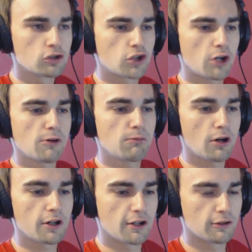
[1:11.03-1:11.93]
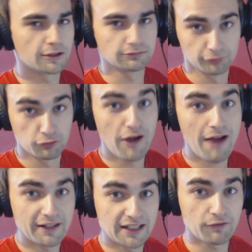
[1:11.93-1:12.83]
Trouble body. Oh,
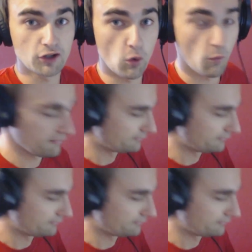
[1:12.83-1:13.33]
very difficult.